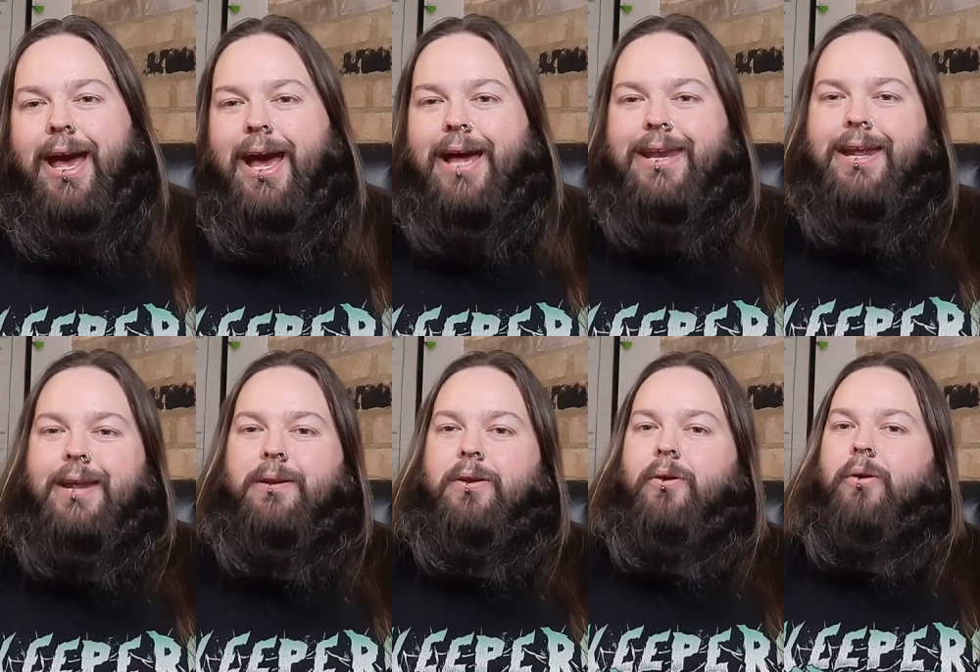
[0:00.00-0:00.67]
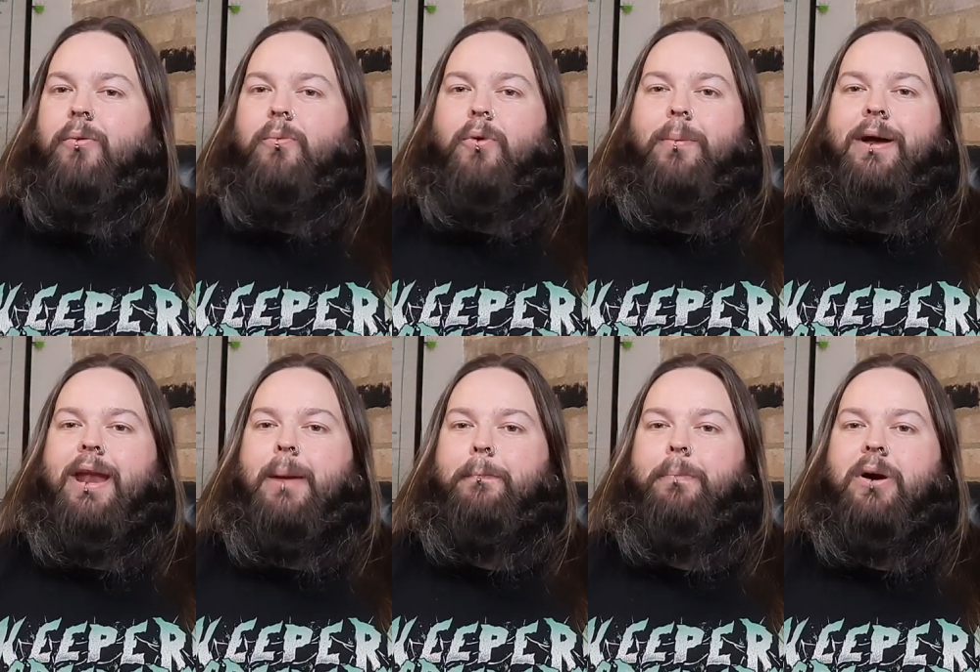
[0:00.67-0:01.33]
And then, what
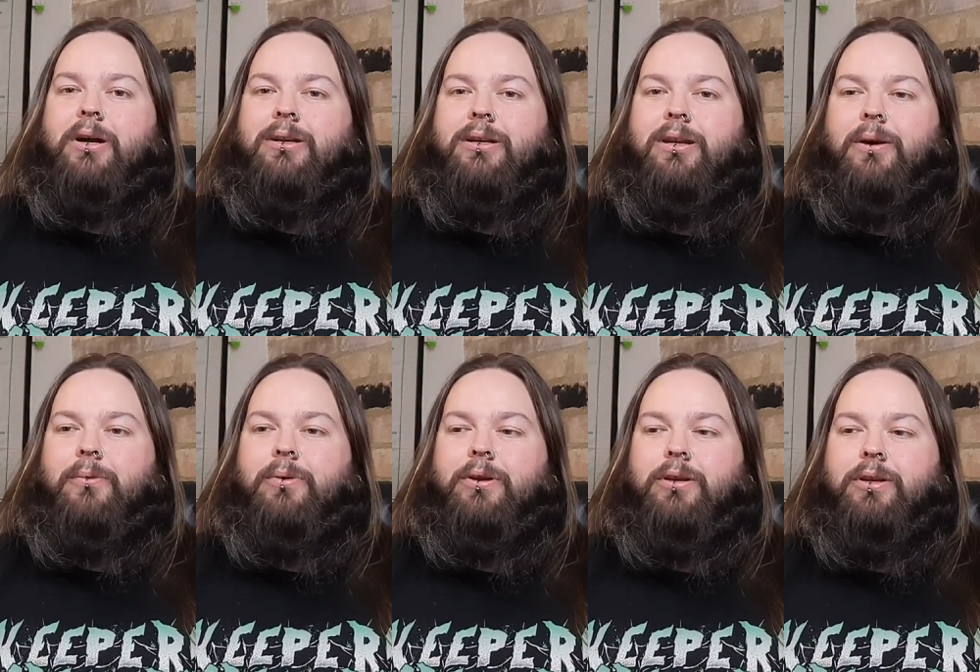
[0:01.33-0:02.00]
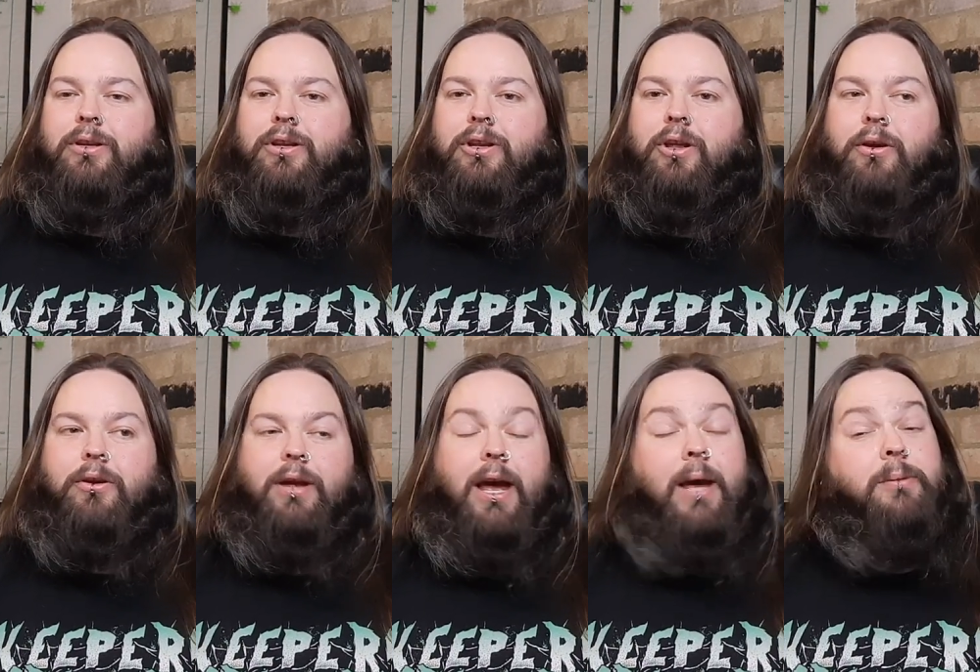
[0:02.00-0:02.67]
about that Bugnut one? You
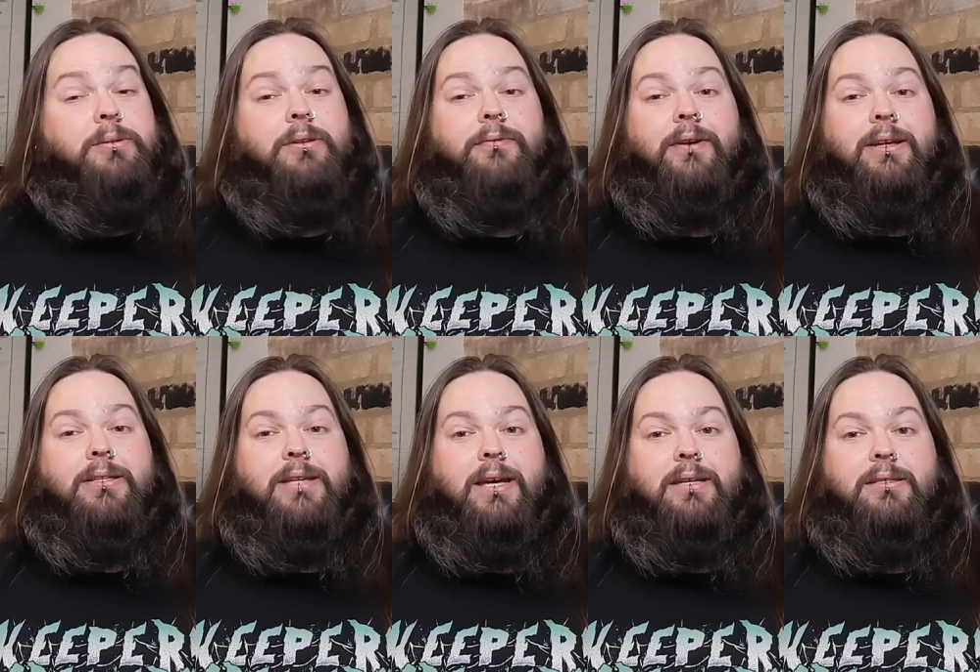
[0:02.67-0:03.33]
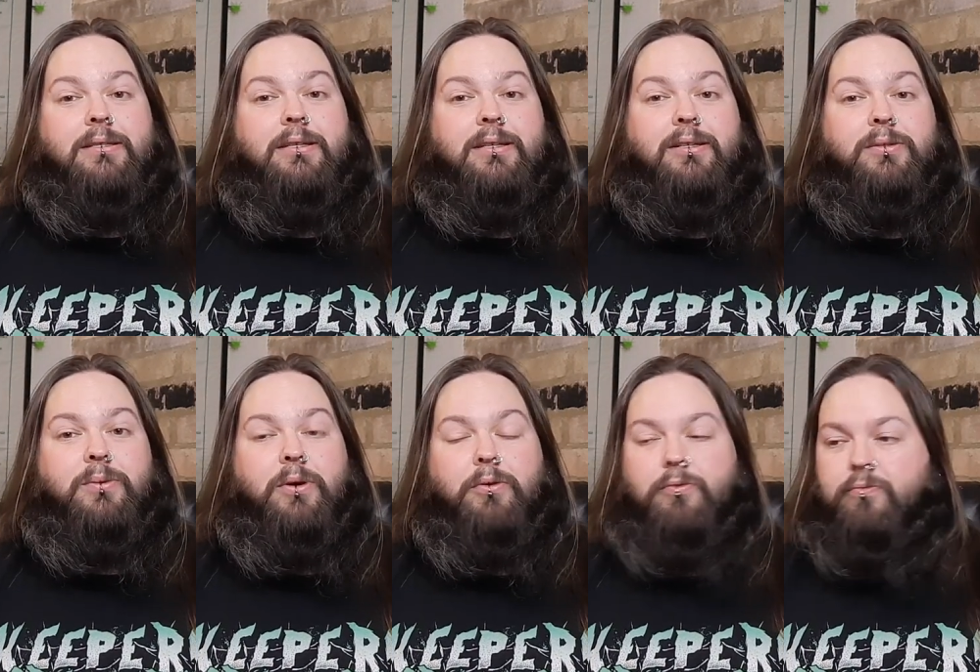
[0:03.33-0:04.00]
know, absolutely fantastic as
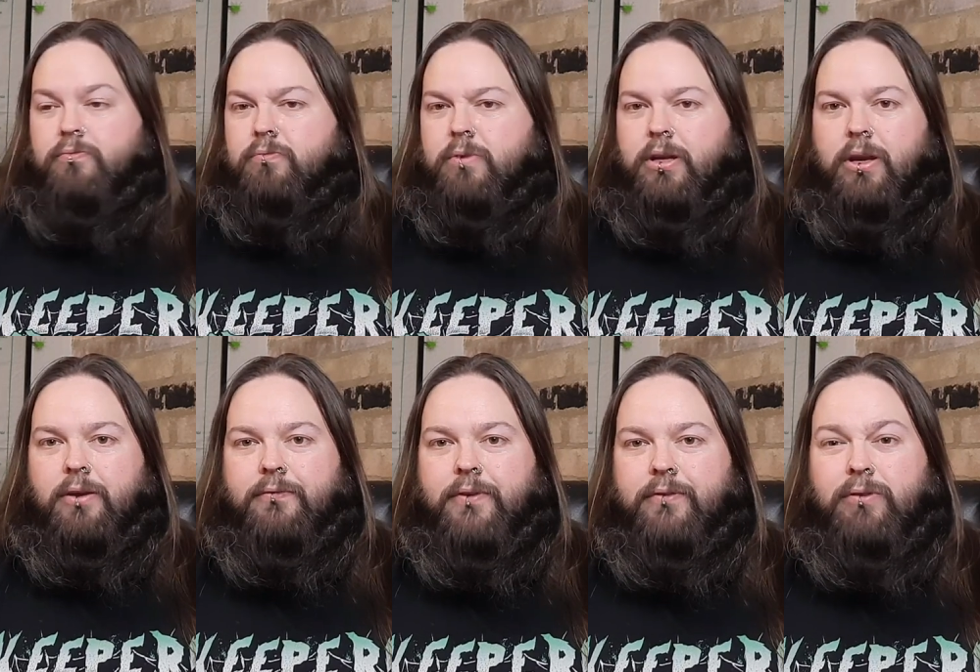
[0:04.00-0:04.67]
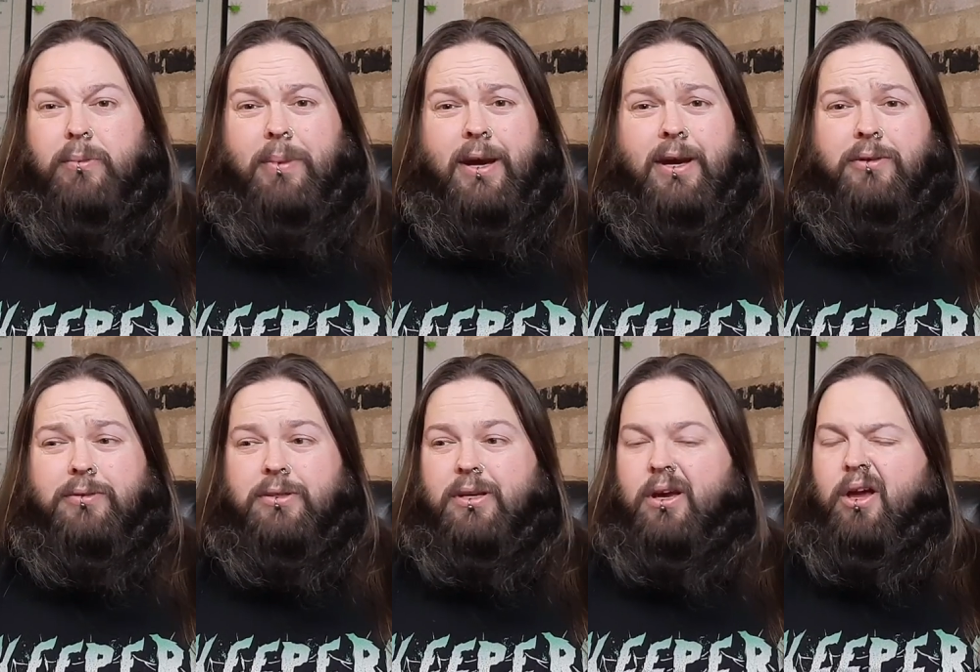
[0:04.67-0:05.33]
well. You know,
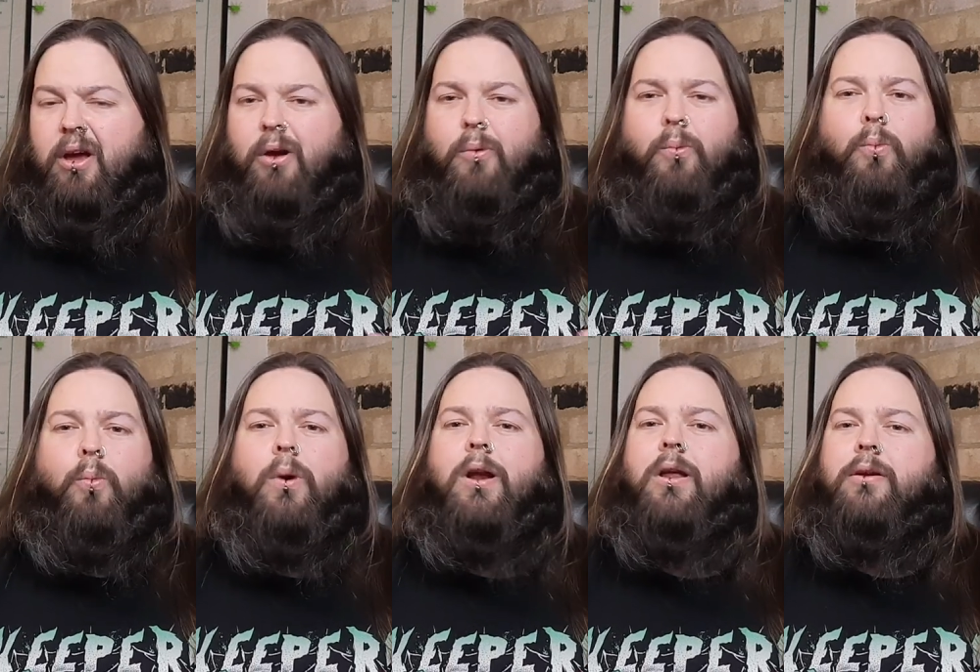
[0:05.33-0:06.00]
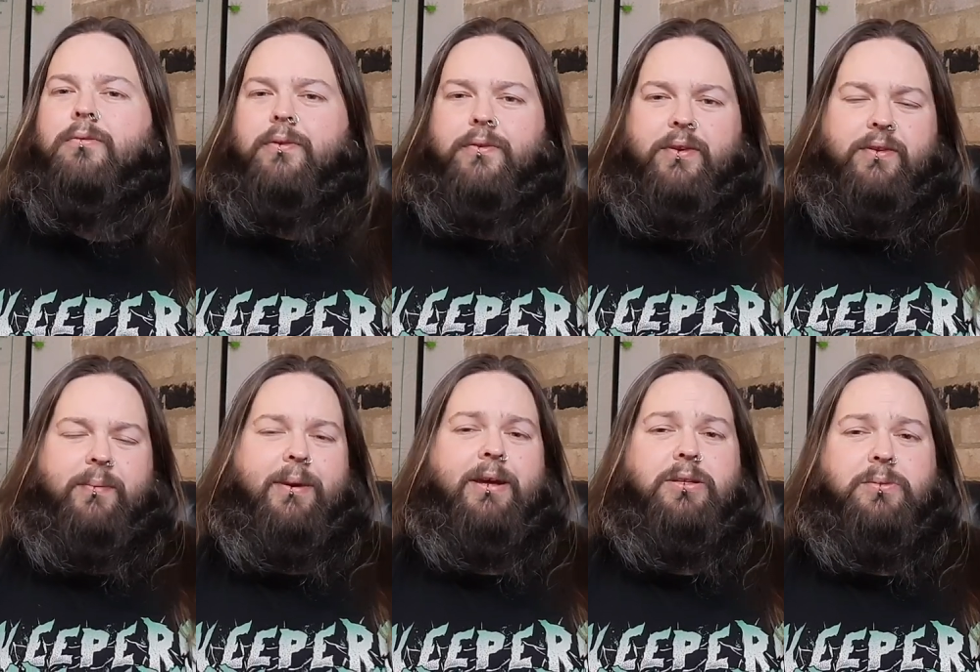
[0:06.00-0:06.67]
£50, well over
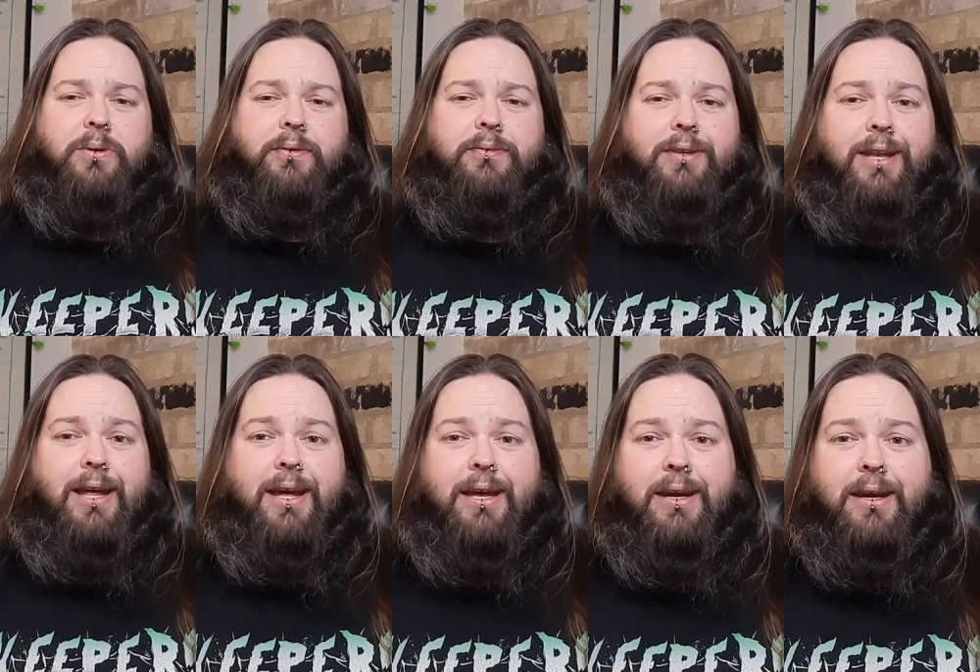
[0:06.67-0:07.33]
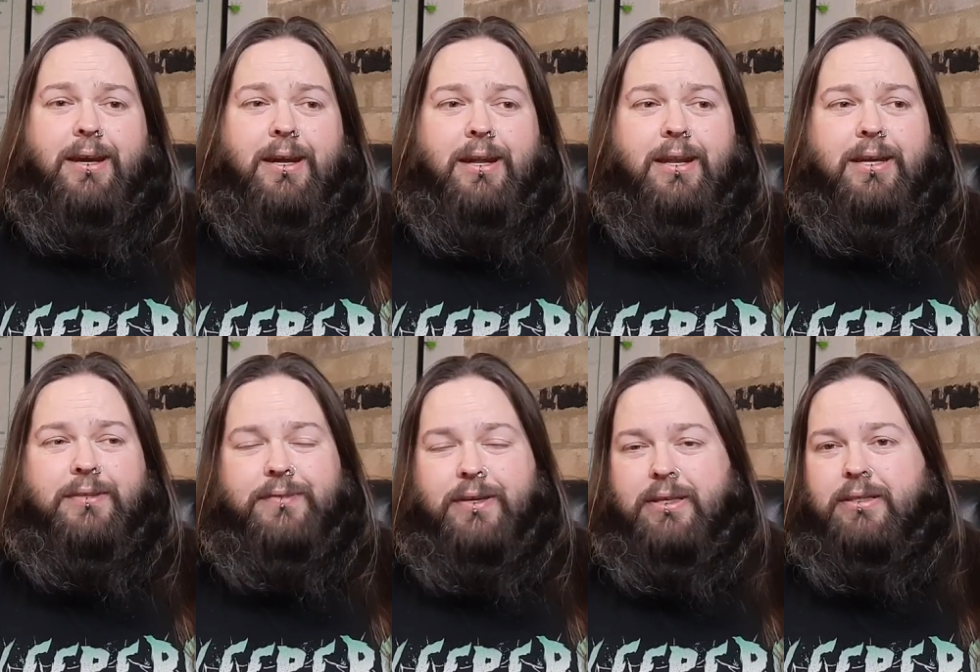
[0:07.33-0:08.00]
£50 worth in there.
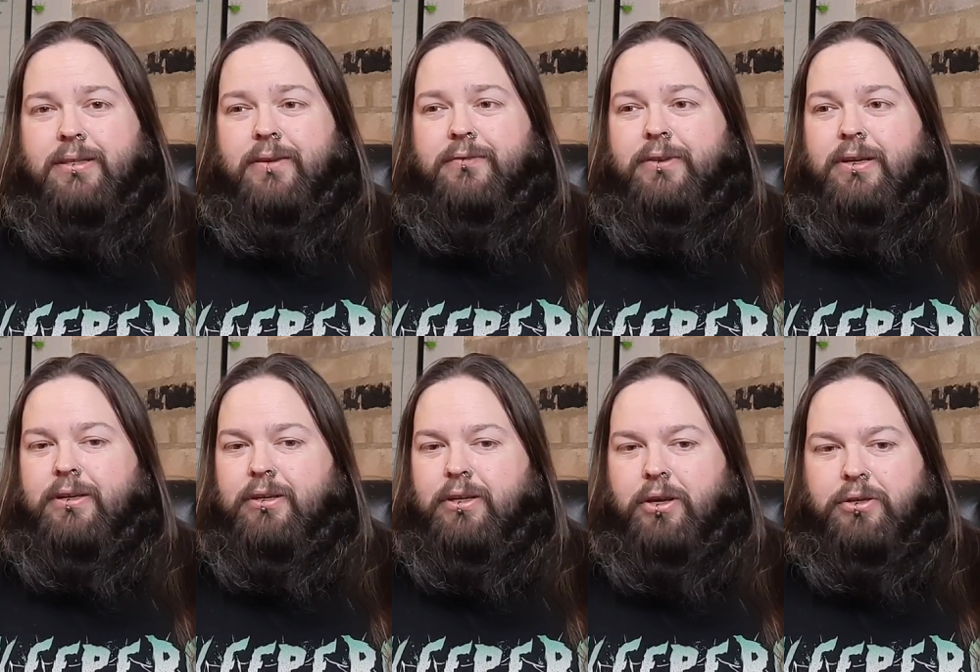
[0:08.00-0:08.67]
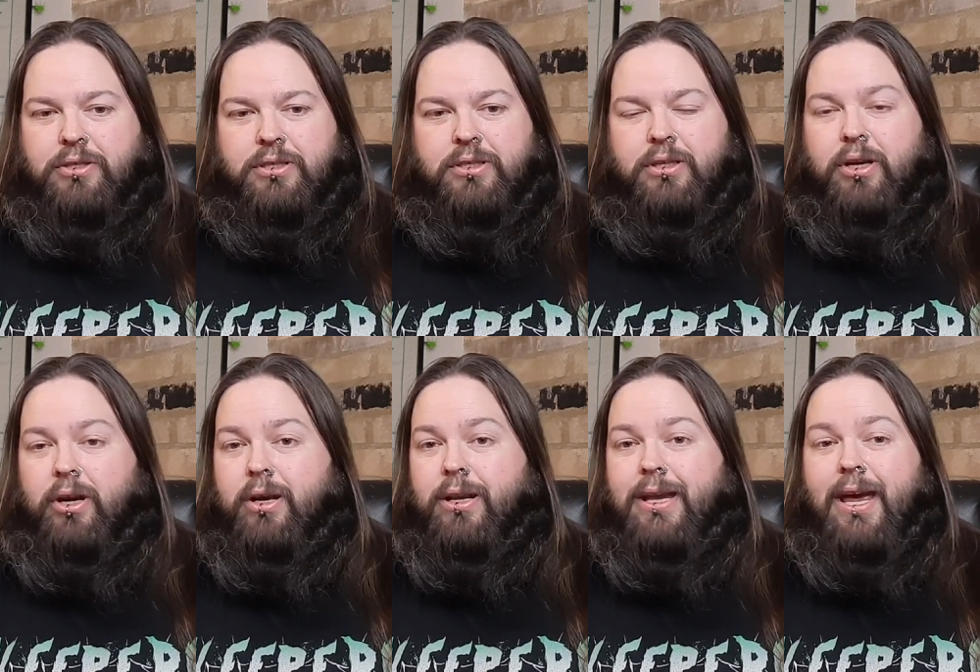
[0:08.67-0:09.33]
Let's face it, I think, you know, just the
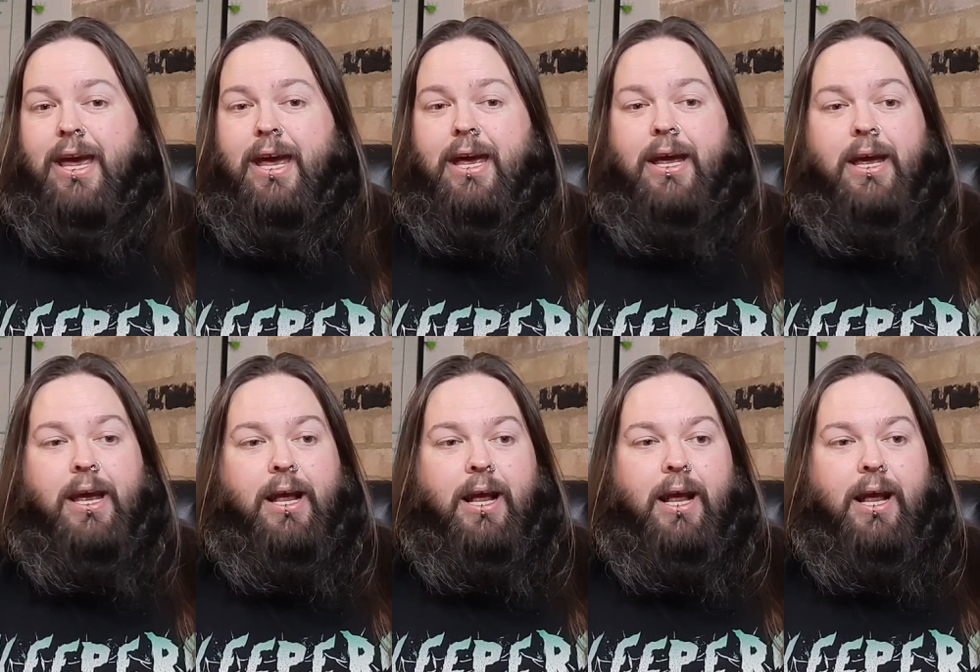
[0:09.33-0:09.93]
curly hair